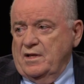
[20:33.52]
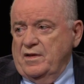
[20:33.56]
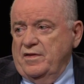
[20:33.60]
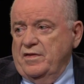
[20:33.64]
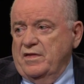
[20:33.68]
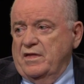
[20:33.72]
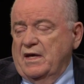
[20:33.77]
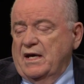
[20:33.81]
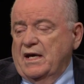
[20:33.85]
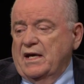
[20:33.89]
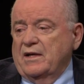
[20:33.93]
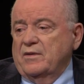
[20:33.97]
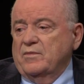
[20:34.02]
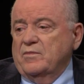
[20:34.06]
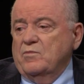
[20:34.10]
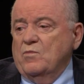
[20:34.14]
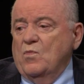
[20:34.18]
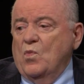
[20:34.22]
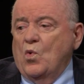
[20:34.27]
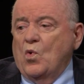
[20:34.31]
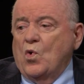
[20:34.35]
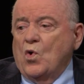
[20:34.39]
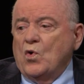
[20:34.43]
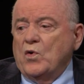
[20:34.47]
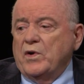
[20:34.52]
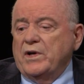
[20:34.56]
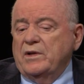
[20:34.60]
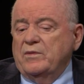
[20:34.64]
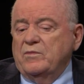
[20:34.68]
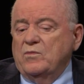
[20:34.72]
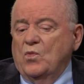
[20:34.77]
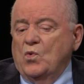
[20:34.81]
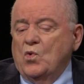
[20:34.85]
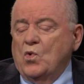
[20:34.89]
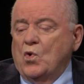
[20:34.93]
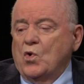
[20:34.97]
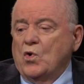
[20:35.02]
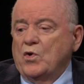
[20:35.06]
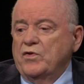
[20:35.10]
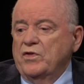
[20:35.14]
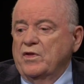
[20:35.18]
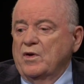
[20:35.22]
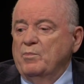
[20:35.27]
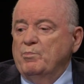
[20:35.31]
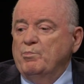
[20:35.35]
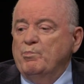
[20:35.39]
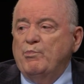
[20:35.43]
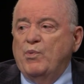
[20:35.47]
that more and more
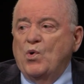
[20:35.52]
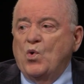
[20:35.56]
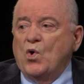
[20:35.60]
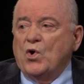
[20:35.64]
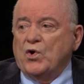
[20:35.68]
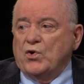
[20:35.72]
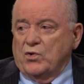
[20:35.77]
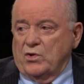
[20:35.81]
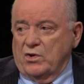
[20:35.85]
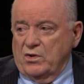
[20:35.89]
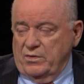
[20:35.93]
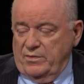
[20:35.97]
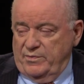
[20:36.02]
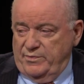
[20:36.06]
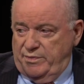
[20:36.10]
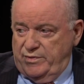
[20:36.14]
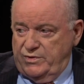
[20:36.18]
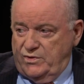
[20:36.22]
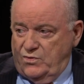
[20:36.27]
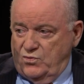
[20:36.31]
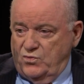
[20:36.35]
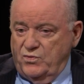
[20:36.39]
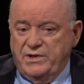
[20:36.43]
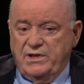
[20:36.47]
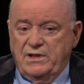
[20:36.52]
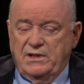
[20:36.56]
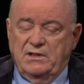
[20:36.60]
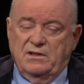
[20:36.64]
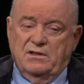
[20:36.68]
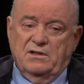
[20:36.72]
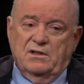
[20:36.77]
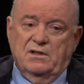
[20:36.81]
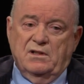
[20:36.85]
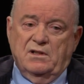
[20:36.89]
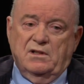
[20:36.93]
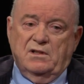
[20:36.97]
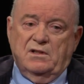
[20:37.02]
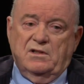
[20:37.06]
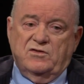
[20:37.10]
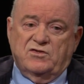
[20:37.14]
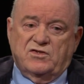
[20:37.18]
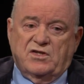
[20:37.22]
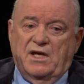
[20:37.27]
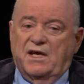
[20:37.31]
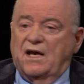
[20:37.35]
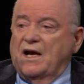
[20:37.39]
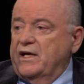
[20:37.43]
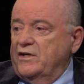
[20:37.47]
the border between,
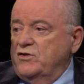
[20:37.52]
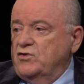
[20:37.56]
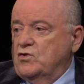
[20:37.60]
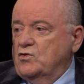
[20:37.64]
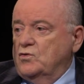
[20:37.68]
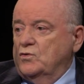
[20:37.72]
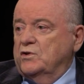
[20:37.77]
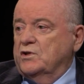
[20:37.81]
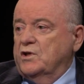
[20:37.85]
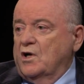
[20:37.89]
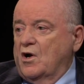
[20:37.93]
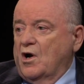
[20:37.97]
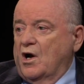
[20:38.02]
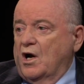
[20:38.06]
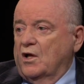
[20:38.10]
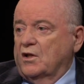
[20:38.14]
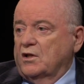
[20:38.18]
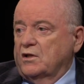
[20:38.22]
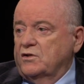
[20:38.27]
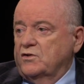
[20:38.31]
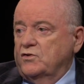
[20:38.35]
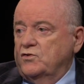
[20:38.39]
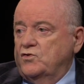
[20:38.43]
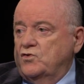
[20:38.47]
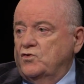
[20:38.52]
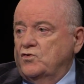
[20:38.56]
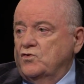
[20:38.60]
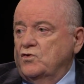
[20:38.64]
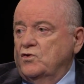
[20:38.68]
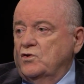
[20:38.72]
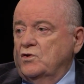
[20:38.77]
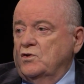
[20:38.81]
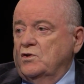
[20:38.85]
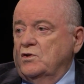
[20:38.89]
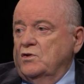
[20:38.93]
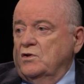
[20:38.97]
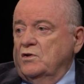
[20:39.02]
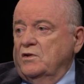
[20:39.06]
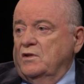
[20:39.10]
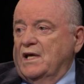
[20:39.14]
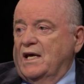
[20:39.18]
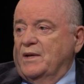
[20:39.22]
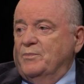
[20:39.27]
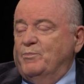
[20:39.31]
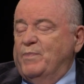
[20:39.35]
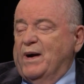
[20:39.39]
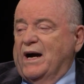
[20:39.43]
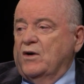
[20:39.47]
say, high school and college,
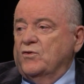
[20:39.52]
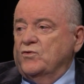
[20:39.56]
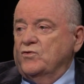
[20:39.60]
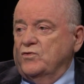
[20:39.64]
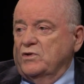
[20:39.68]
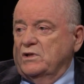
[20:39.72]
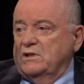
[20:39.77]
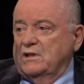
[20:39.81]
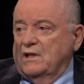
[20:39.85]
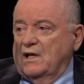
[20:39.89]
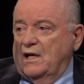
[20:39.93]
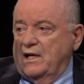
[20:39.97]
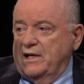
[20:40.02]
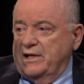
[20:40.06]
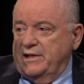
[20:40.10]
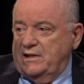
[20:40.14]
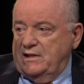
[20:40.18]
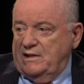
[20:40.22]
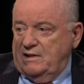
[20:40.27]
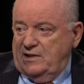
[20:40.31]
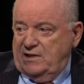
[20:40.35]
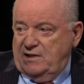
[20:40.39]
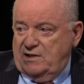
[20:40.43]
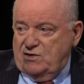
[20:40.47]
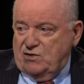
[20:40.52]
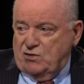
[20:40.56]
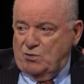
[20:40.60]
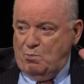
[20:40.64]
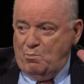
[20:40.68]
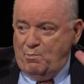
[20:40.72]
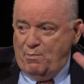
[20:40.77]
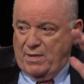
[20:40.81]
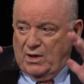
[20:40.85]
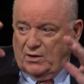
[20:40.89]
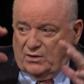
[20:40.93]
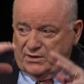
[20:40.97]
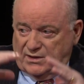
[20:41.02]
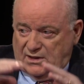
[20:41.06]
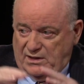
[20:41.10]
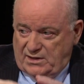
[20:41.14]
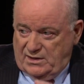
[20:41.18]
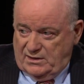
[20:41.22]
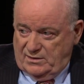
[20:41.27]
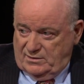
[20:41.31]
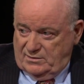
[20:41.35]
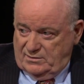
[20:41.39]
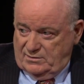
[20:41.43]
that boundary line is melting.